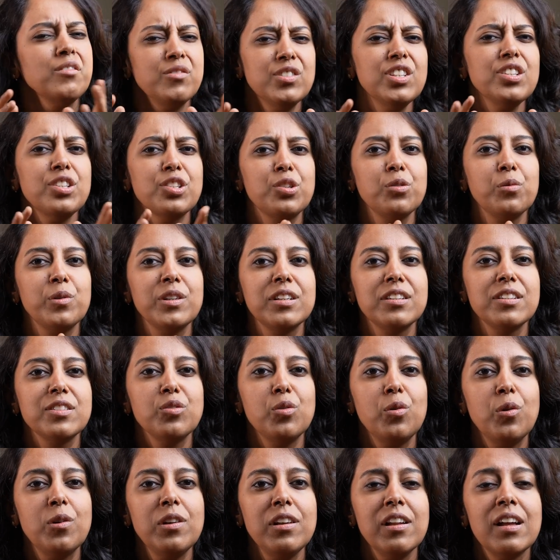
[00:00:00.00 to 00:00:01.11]
just 2 years
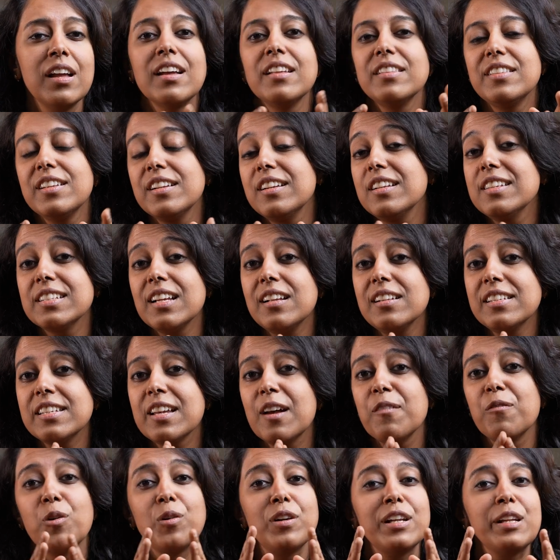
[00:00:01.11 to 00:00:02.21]
old, the results
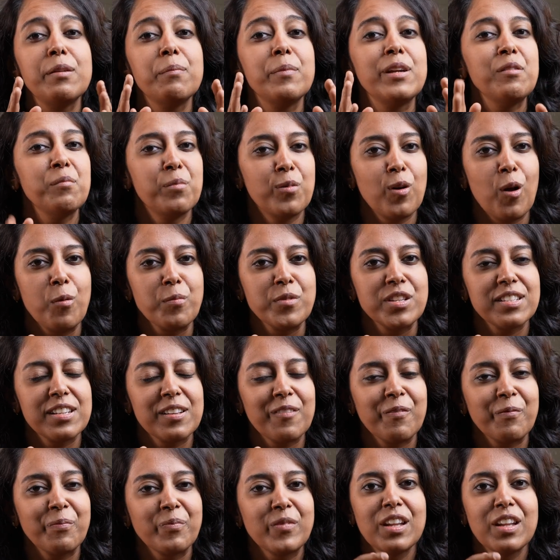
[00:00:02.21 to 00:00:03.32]
have only been promising.